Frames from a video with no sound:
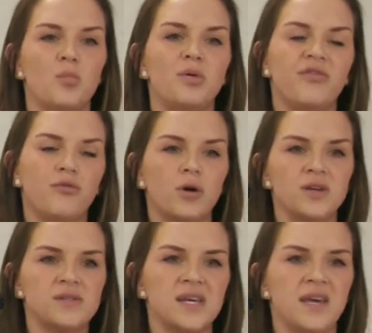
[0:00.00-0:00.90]
before
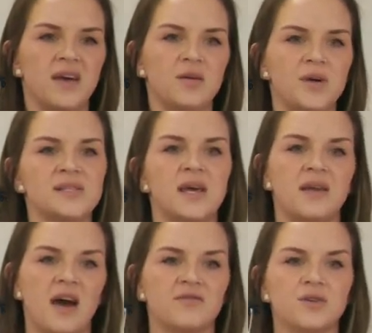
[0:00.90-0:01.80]
using cannabis
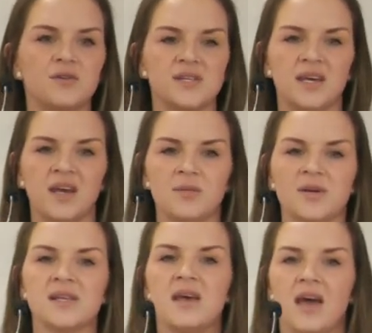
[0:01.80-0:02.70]
and after using cannabis